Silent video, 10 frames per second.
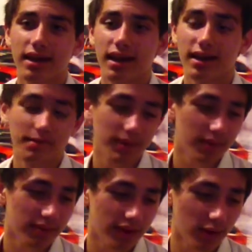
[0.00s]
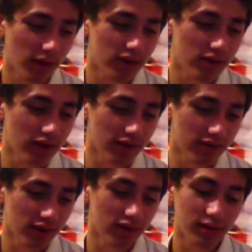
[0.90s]
And then people were like, why'd you ask for
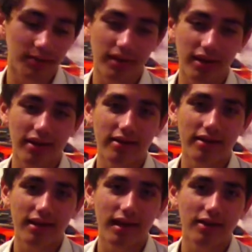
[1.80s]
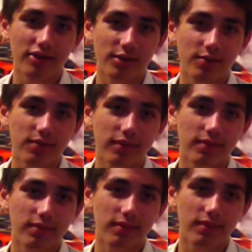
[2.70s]
donuts? Because she,
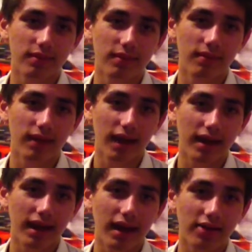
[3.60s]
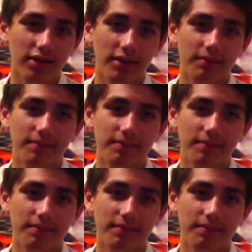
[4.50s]
I got them.